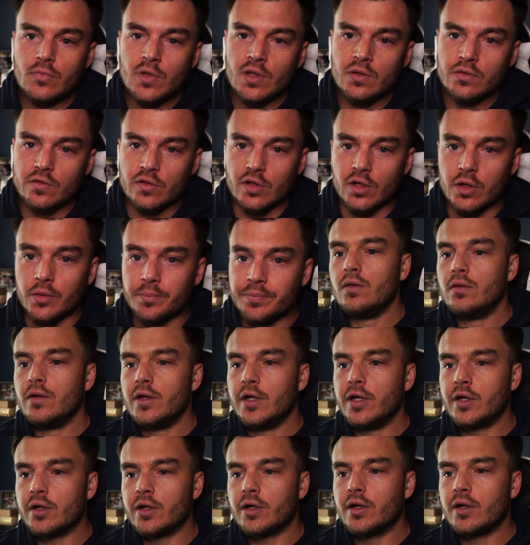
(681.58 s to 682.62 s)
So
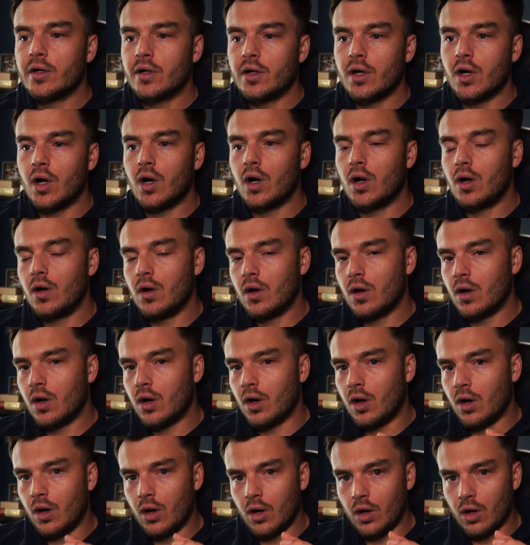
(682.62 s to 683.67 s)
here
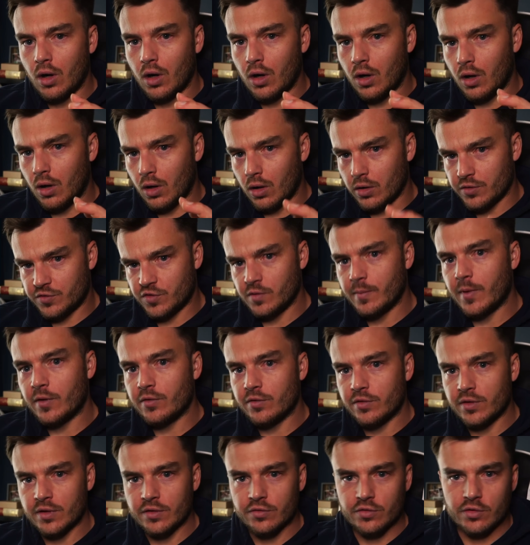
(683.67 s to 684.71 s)
are some other
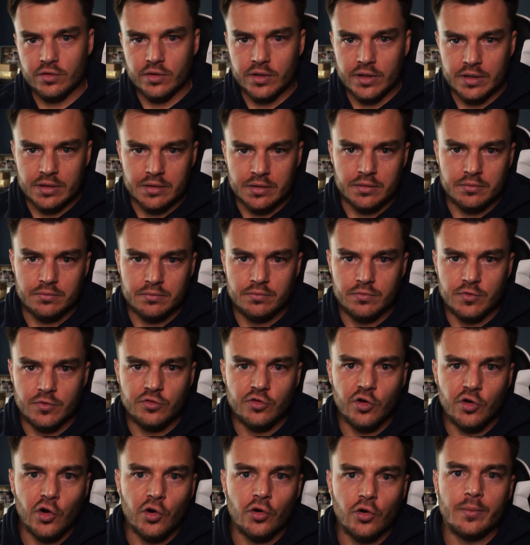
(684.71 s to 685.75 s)
things that are going to
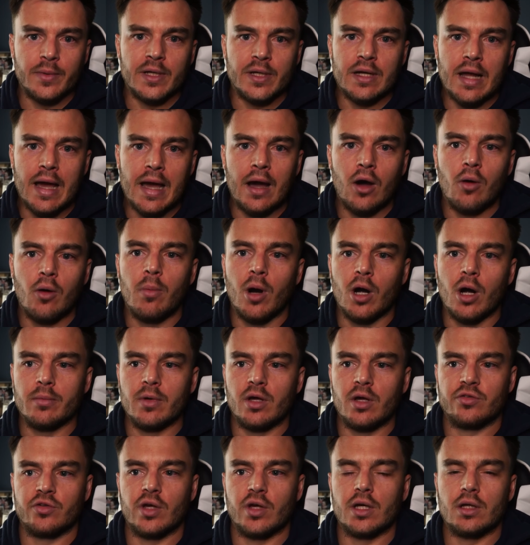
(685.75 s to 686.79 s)
determine how
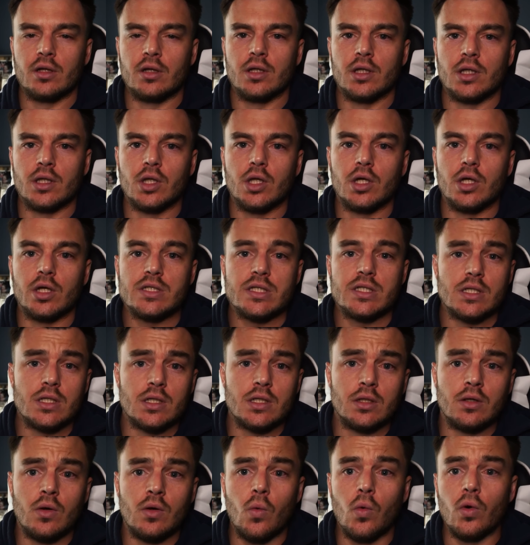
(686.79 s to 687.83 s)
barbell cycling looks
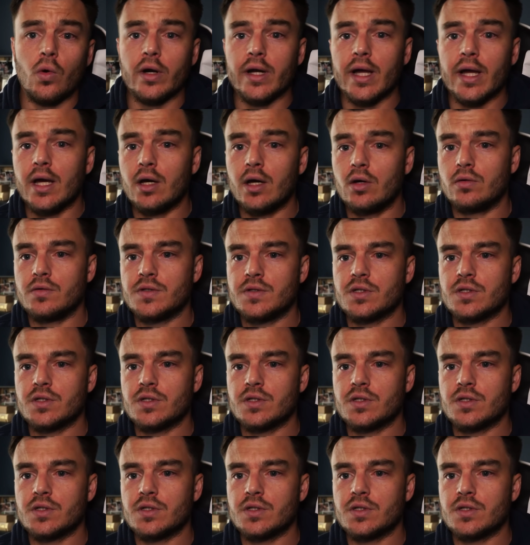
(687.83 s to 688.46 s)
in a workout.